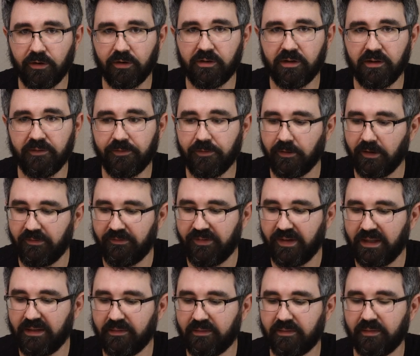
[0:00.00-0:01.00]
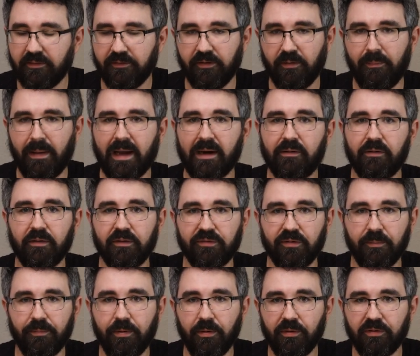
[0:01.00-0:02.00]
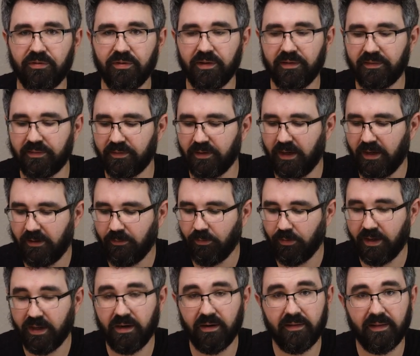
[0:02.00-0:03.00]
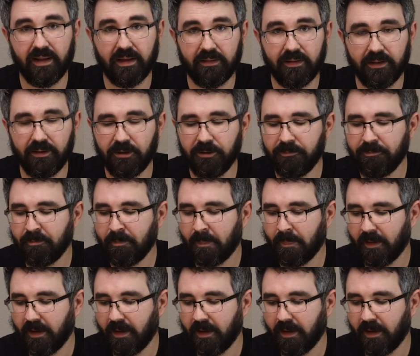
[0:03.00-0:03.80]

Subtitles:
are good for events, for macros, for portraits. We'll get into that later.